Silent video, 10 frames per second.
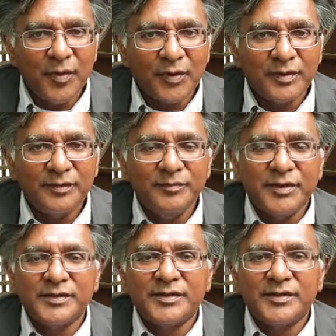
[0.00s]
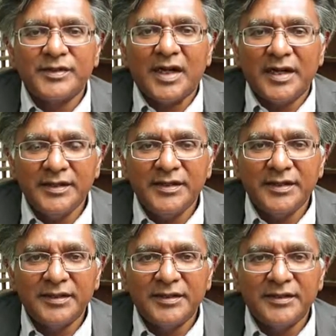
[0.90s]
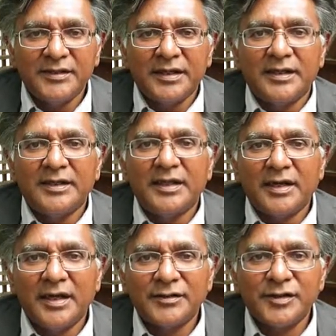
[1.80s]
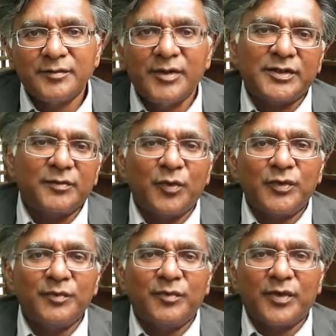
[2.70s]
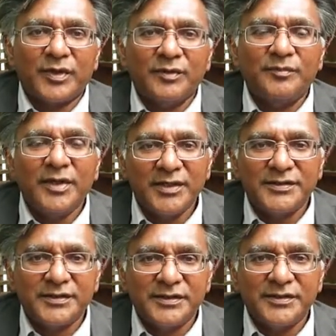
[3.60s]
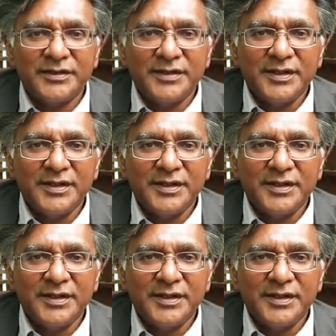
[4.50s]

important business idea that the customer is the most important person.